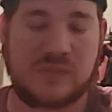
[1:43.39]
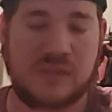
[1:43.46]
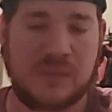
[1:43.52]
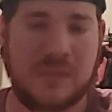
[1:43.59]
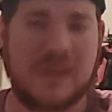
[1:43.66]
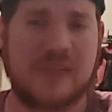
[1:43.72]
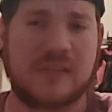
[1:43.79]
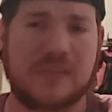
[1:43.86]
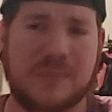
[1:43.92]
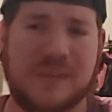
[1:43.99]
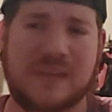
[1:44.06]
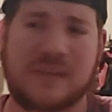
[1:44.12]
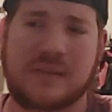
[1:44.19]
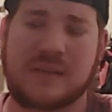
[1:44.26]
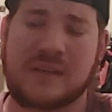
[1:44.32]
but it's
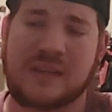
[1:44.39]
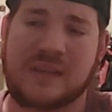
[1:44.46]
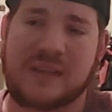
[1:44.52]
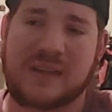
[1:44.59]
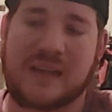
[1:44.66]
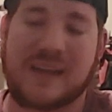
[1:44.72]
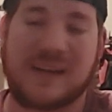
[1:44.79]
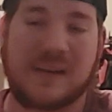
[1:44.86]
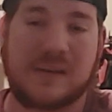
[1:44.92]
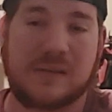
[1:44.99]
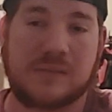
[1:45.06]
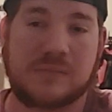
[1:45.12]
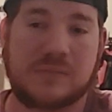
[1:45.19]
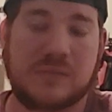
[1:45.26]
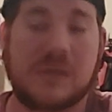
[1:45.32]
been kind of
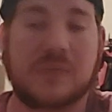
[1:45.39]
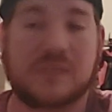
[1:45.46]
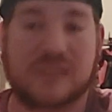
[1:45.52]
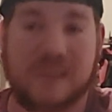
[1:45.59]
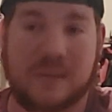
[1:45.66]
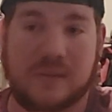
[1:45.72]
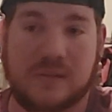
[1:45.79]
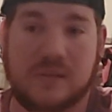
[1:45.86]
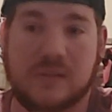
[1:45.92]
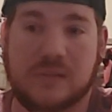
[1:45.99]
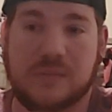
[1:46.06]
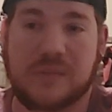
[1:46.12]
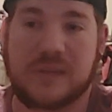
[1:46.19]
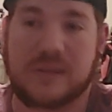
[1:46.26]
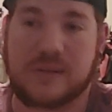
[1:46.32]
upscaled. It looks
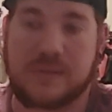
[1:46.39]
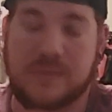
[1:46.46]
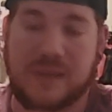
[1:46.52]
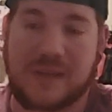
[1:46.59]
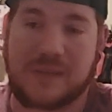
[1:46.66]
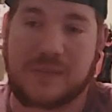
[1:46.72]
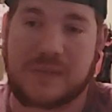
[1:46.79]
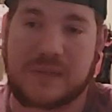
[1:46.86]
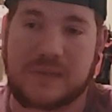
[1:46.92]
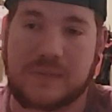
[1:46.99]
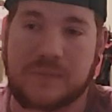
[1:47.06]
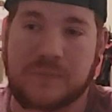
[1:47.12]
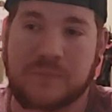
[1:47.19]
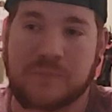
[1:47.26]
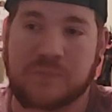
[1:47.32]
better, in my opinion.
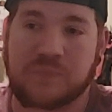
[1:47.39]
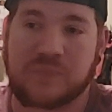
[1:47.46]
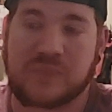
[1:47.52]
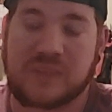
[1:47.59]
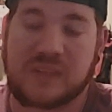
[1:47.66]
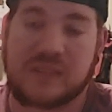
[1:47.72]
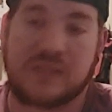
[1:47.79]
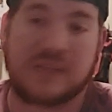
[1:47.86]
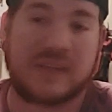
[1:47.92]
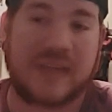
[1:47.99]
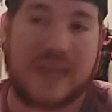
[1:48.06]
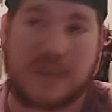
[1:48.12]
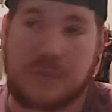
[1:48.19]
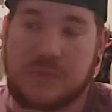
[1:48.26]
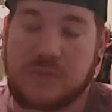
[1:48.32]

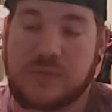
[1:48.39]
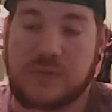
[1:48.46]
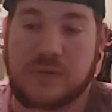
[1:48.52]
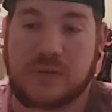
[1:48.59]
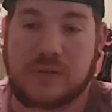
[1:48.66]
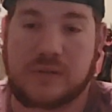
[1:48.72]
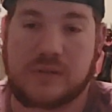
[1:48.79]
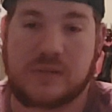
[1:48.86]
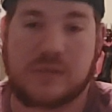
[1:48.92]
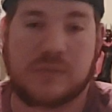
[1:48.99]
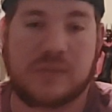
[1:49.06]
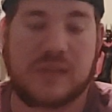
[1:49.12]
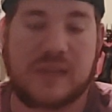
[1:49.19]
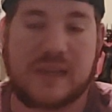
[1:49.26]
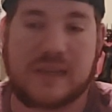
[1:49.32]
Game's fun. You can
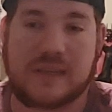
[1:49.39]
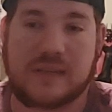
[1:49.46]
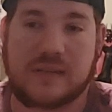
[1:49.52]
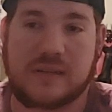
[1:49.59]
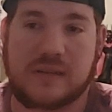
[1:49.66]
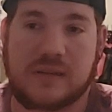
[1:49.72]
play,